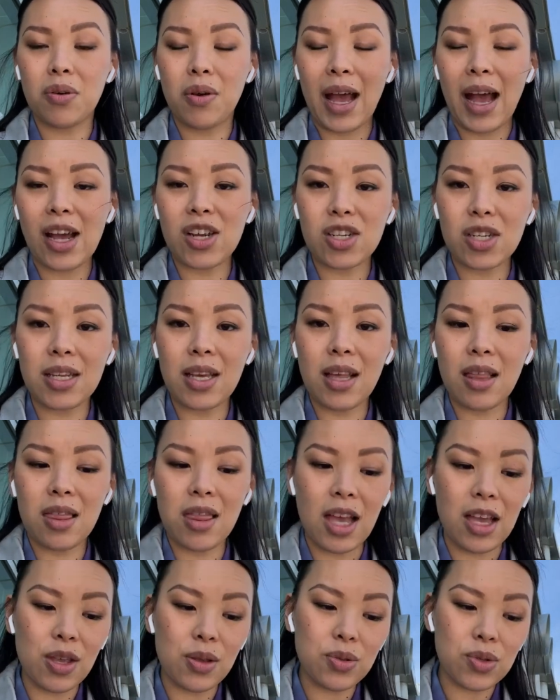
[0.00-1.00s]
So Ashley,
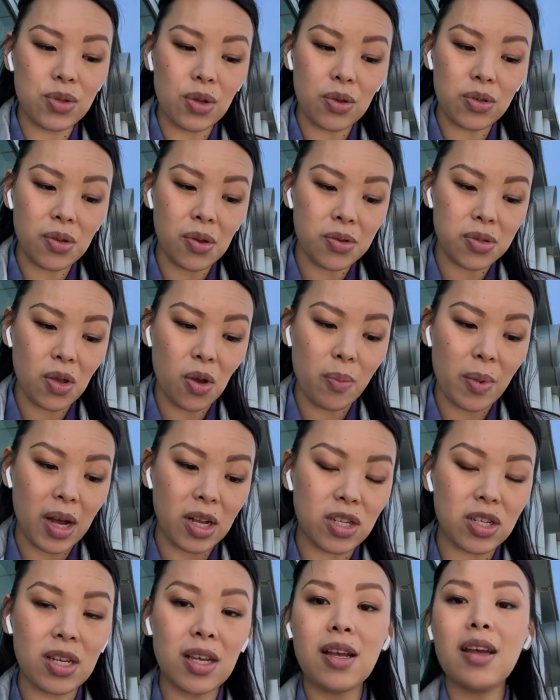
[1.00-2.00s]
thank you so
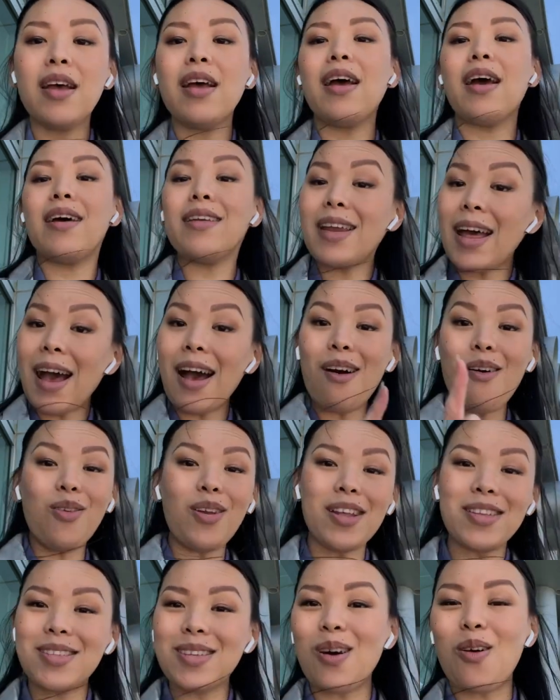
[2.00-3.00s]
much. And now
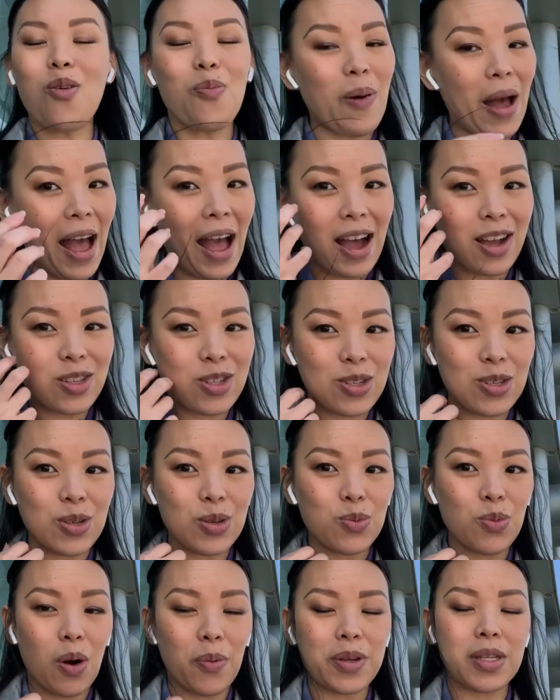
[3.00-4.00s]
let's go back
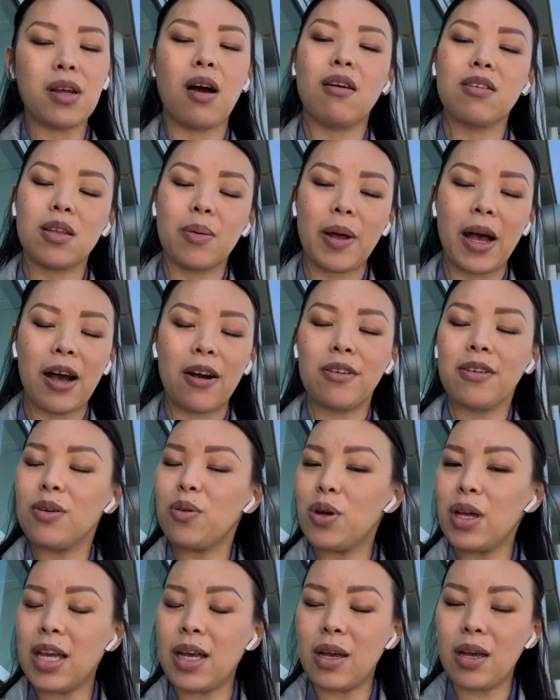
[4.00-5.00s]
to what we talked about
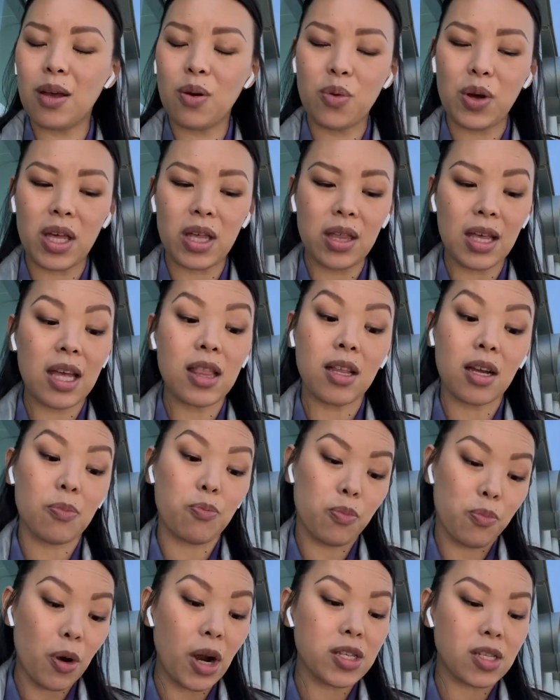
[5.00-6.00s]
in the
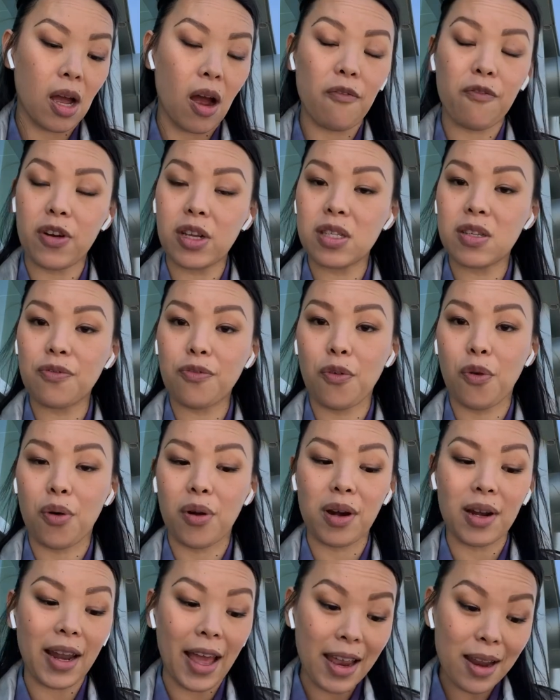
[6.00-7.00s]
press conference
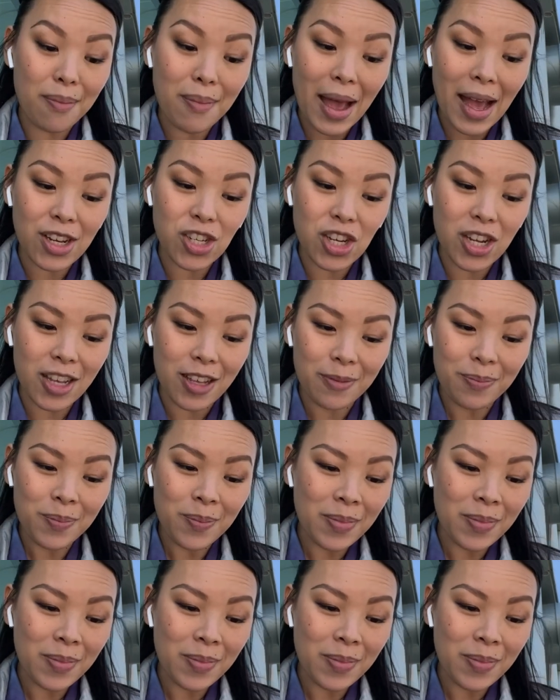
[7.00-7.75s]
for Light and Magic.